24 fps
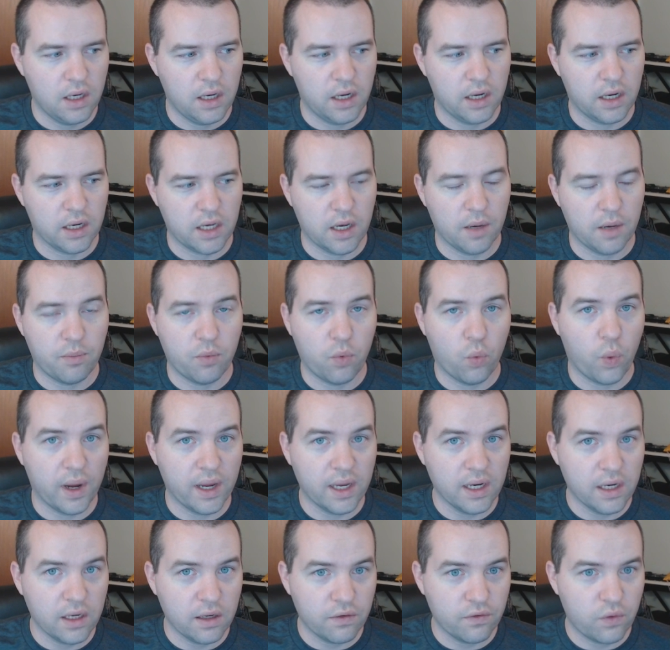I kept
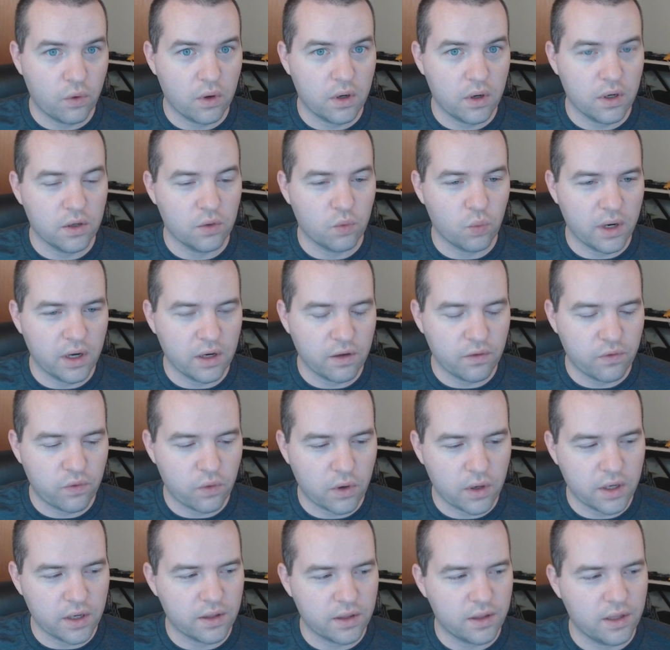waiting for it and waiting
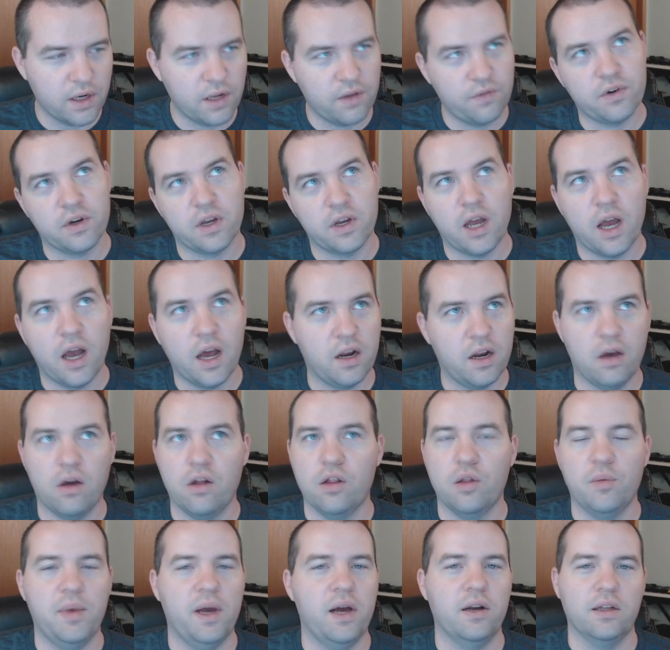for it, and then I forgot all
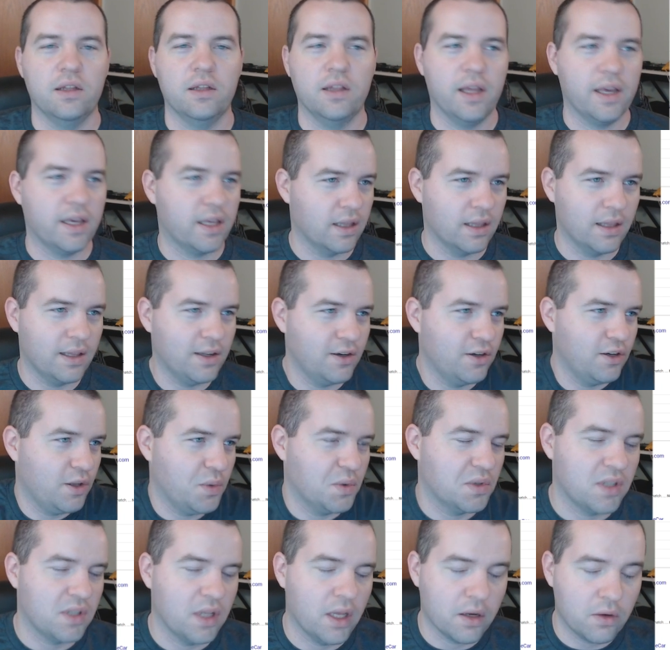about it. Like, it literally
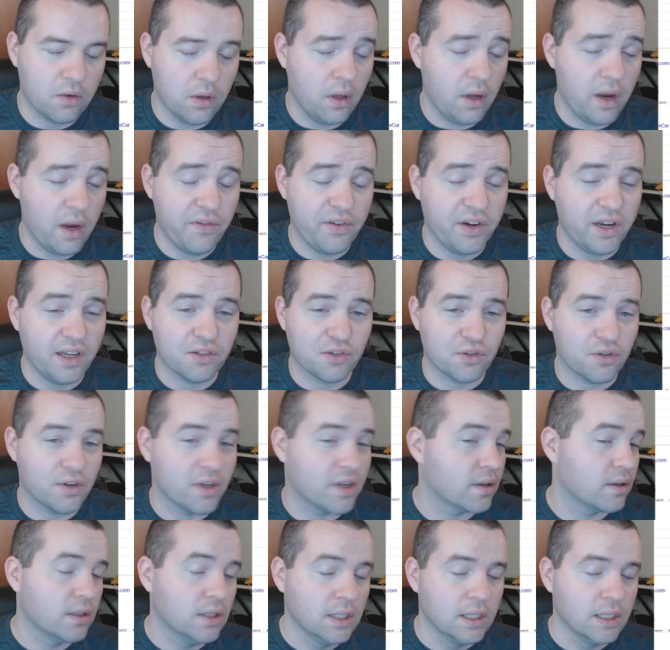was like, well, every day is green.